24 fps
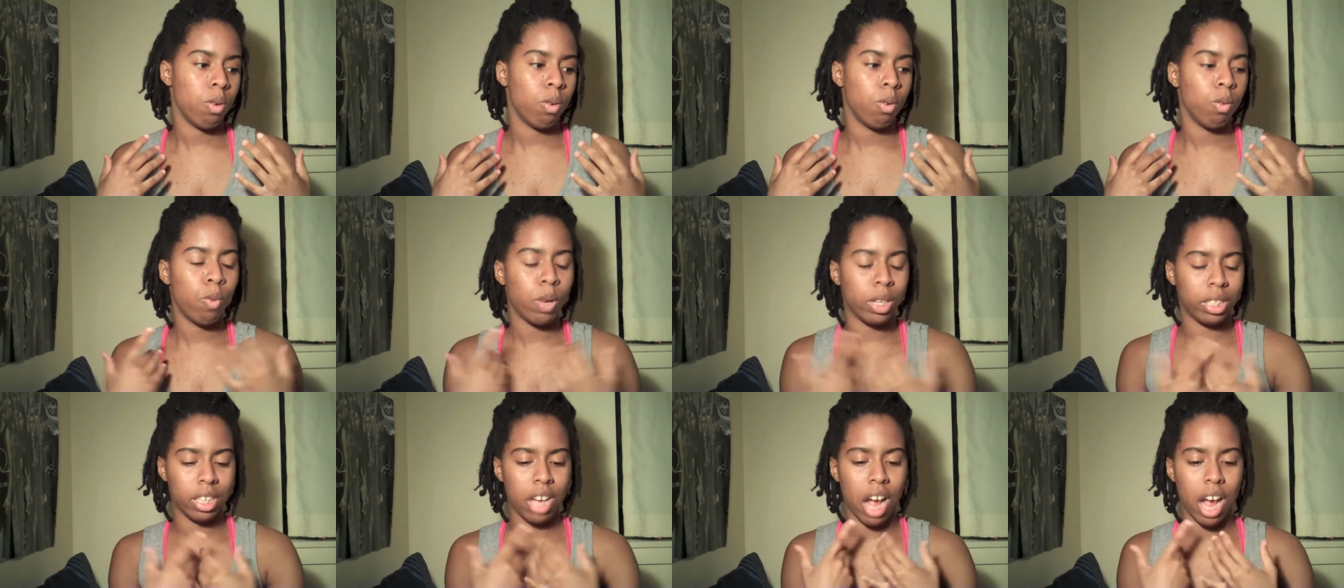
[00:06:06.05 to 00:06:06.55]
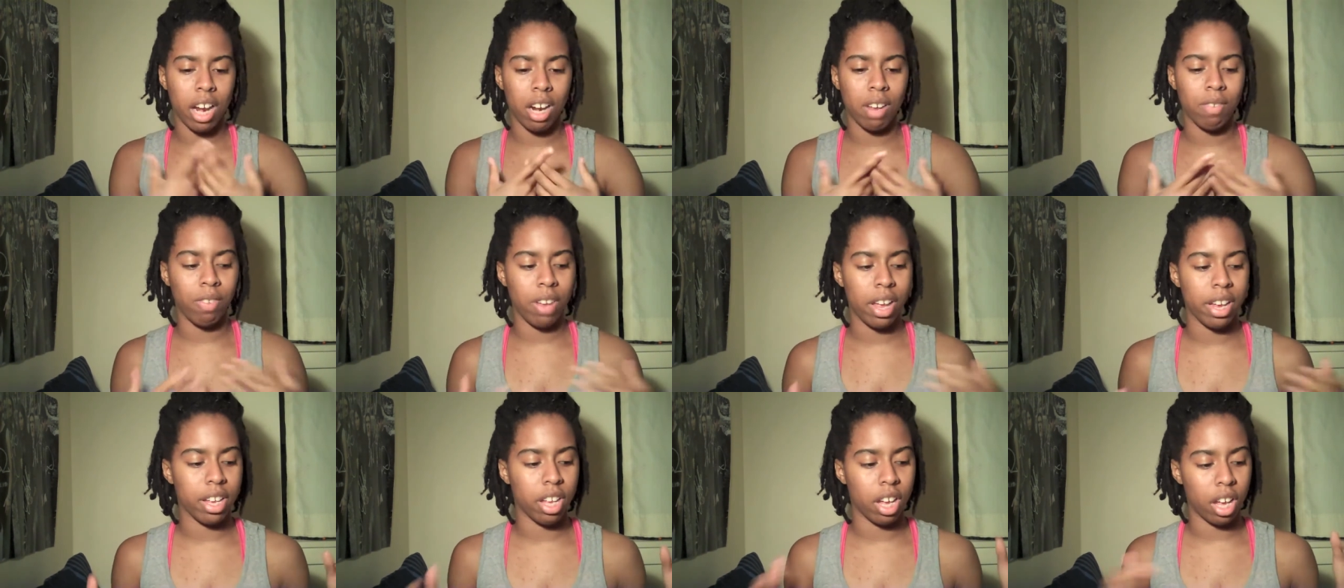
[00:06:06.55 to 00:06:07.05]
was kind of
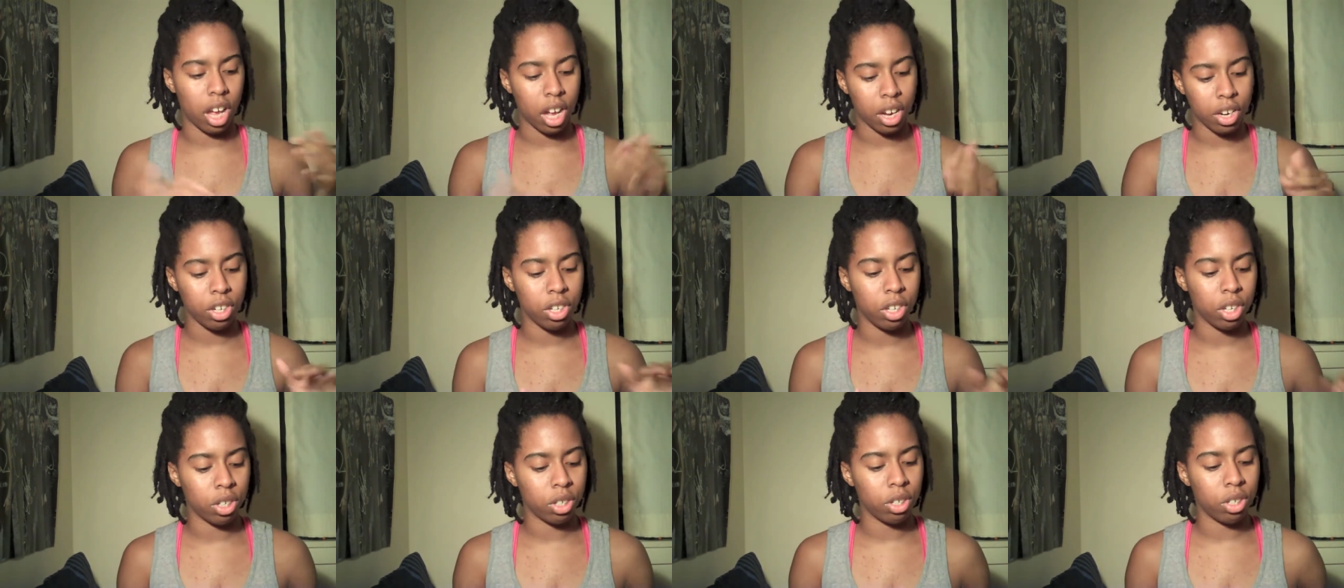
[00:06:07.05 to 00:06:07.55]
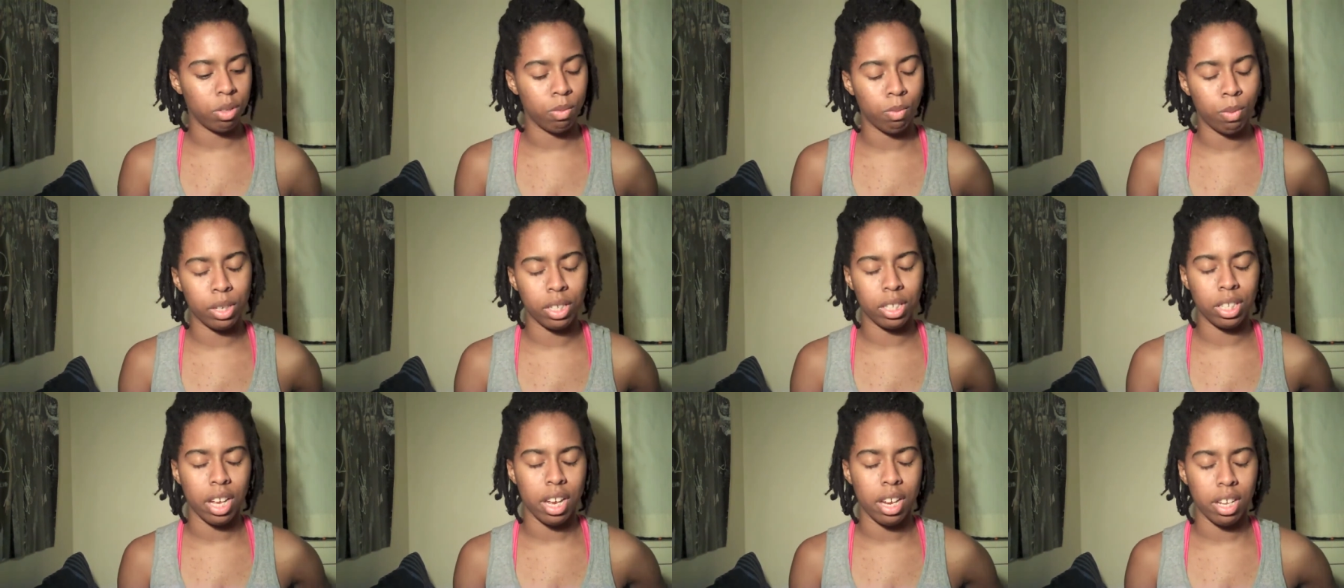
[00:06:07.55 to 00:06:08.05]
like under
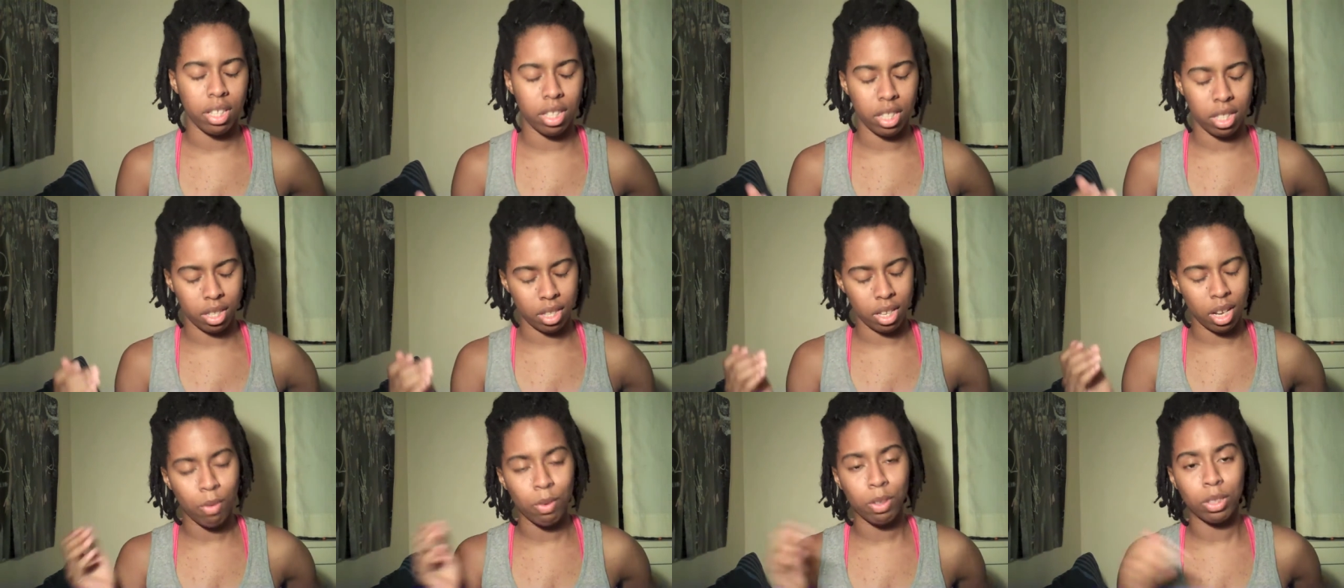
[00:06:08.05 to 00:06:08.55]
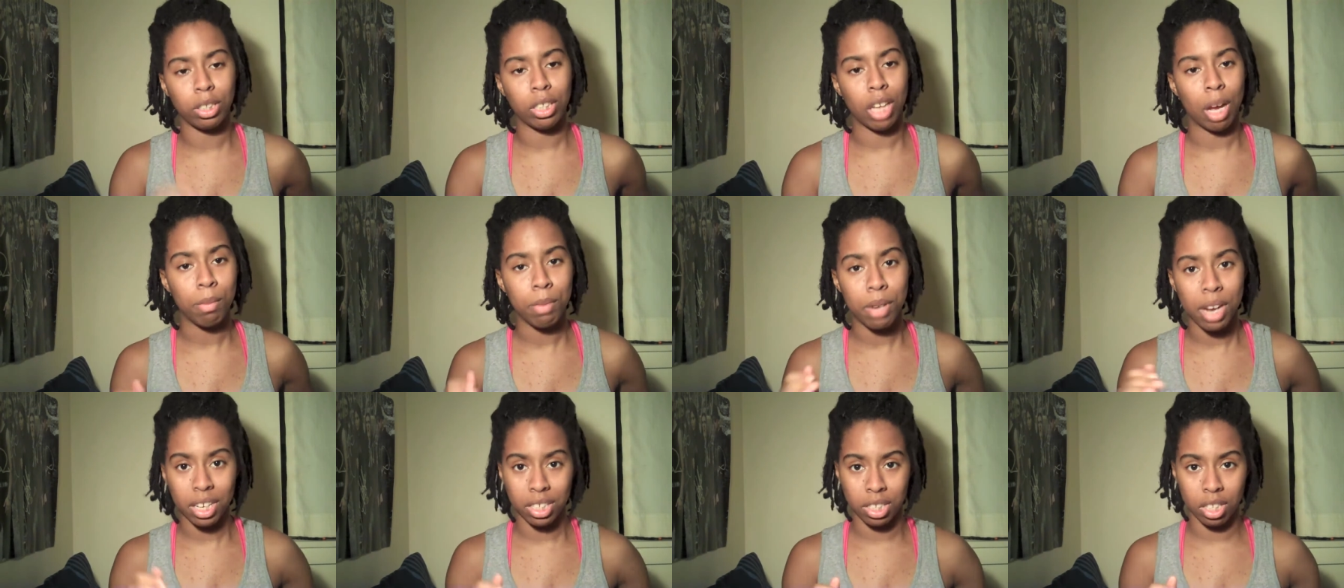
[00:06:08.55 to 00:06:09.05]
was like there was
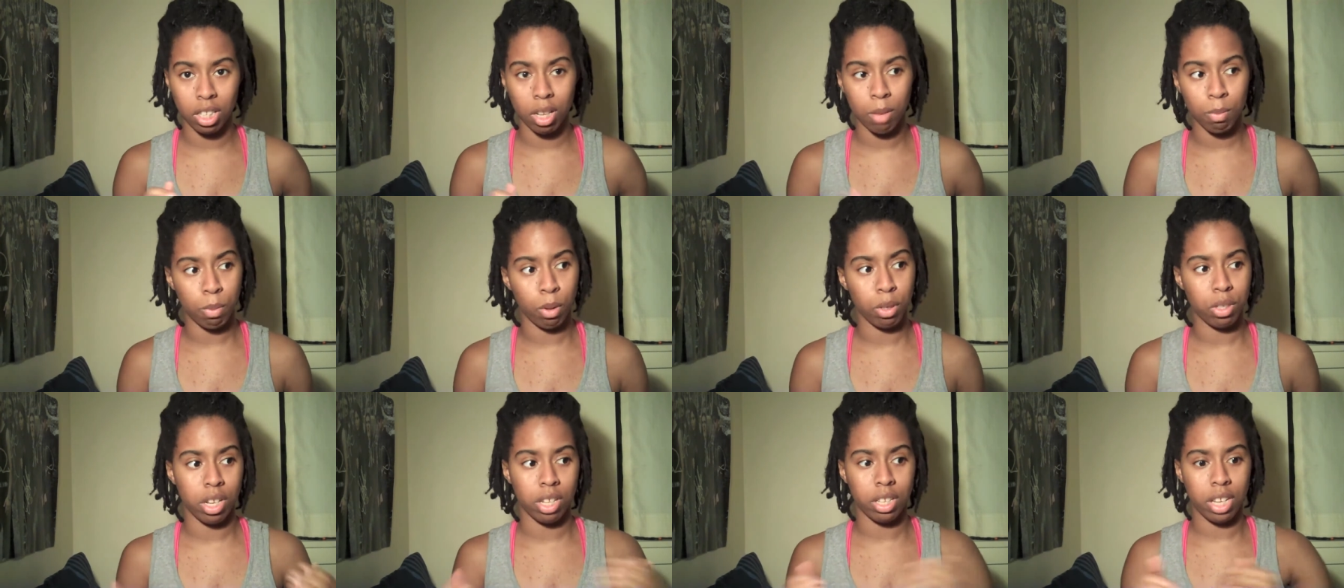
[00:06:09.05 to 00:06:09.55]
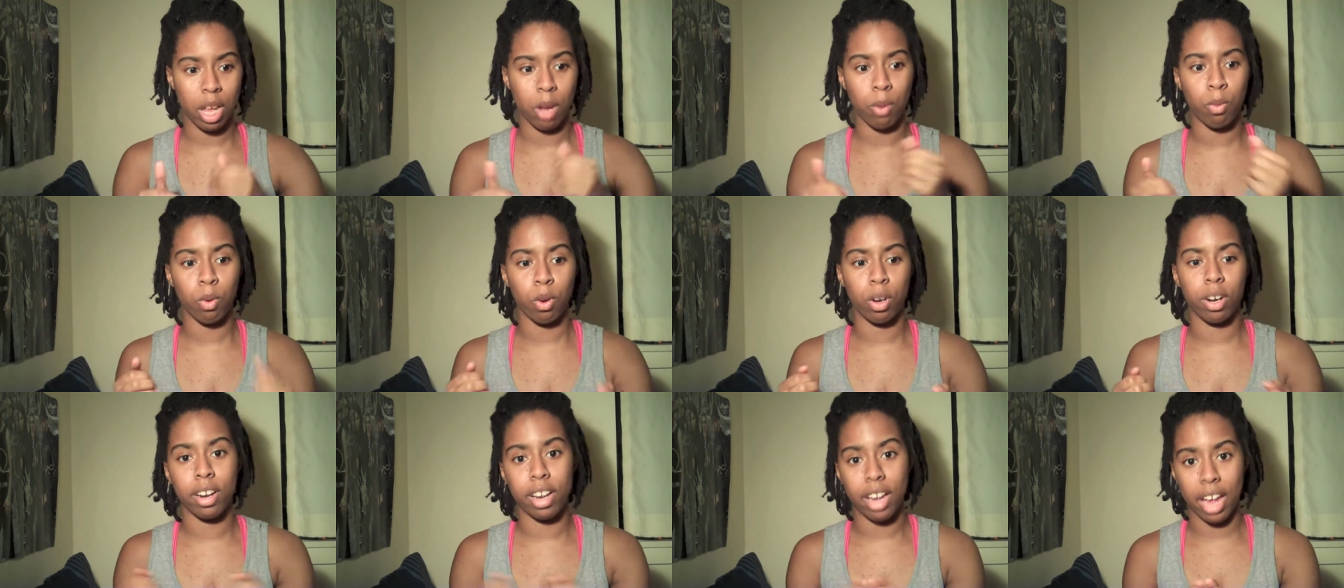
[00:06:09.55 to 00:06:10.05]
subtext in the book that they
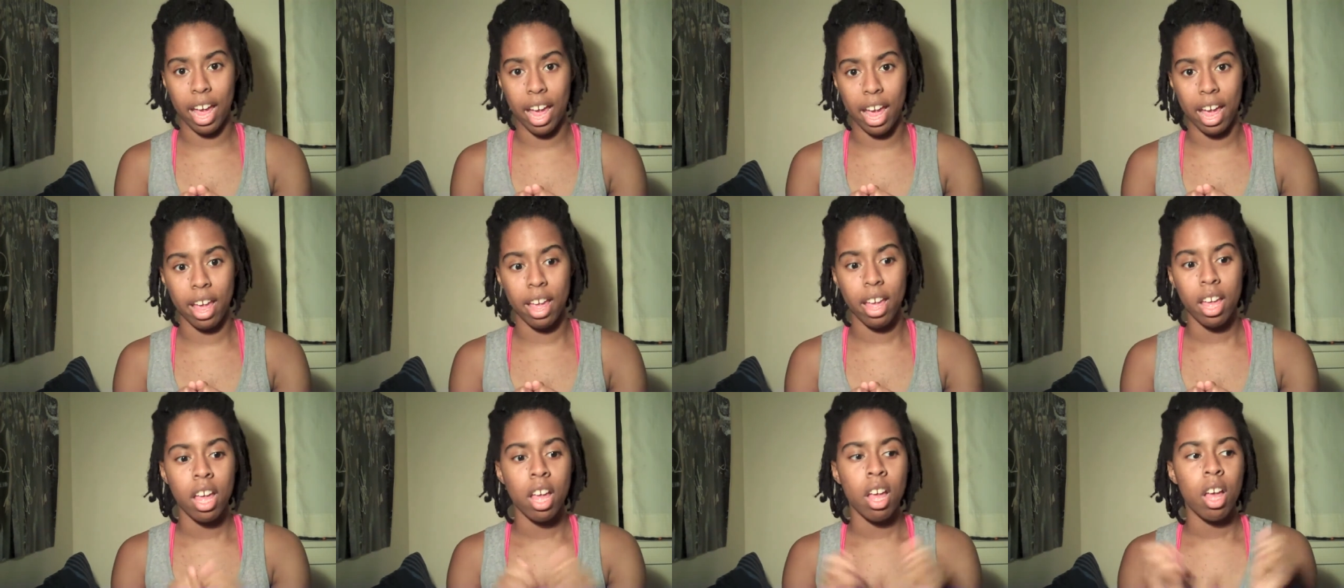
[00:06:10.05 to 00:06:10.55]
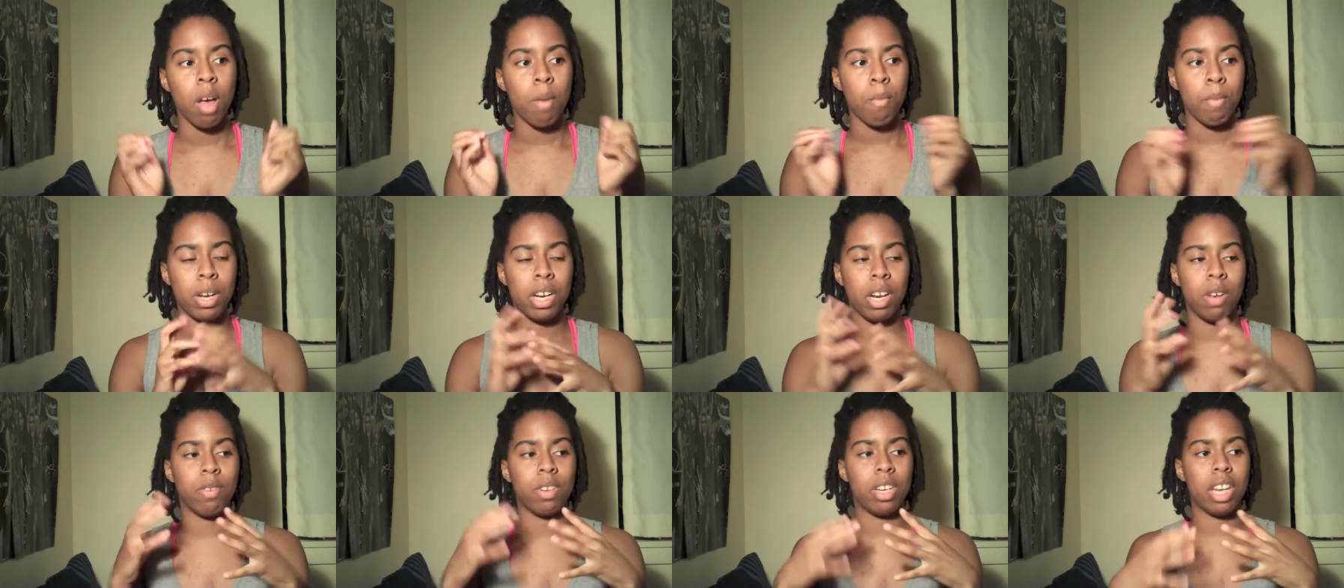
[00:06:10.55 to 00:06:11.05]
were gay,
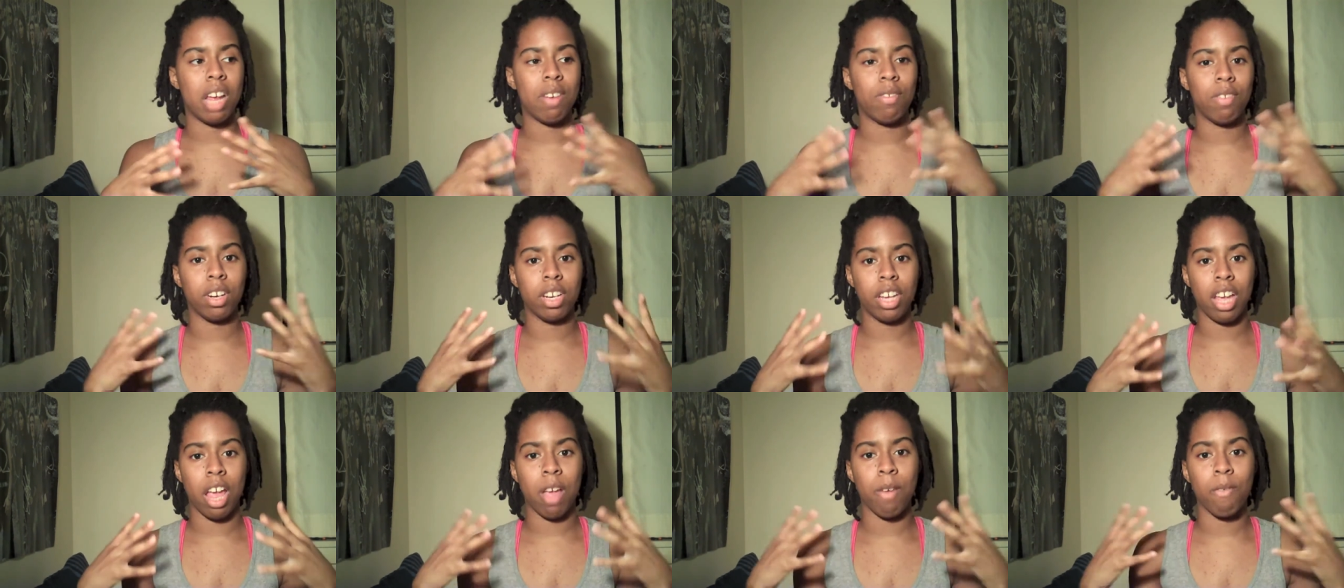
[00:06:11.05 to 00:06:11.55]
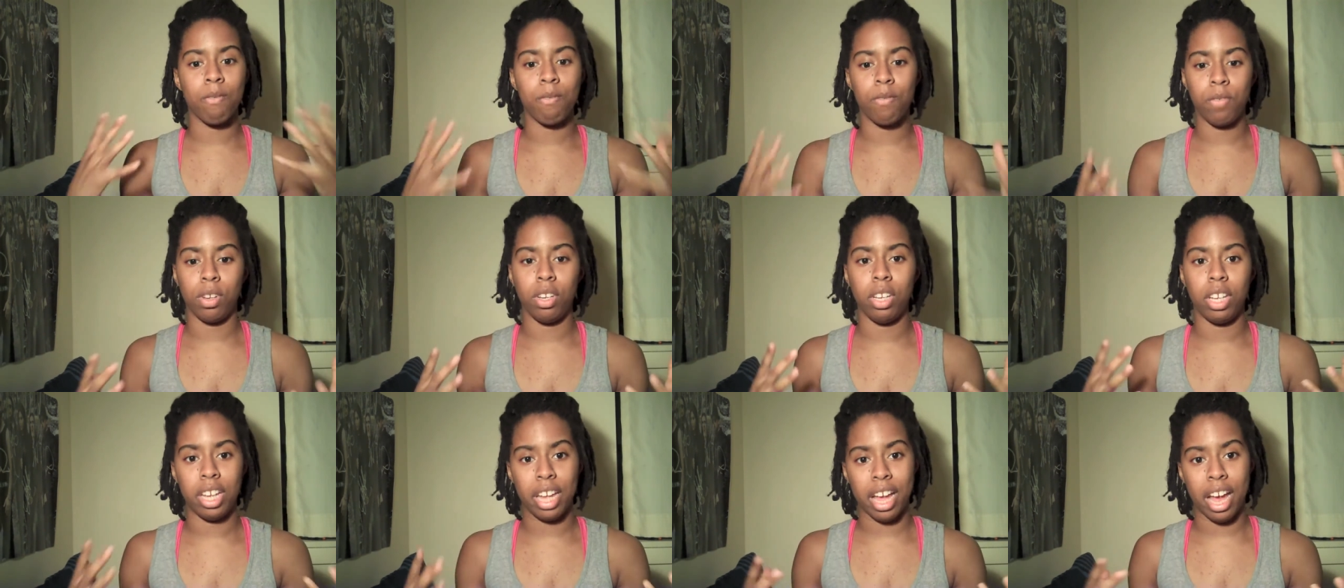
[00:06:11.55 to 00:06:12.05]
but it never came
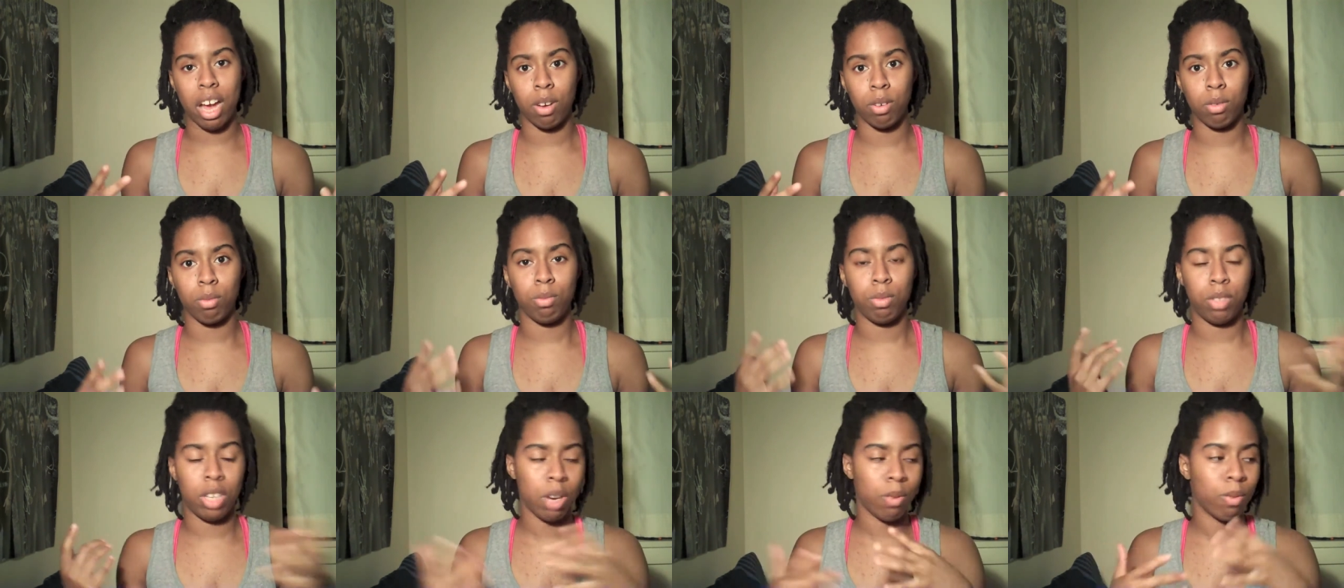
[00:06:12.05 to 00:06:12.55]
fully out.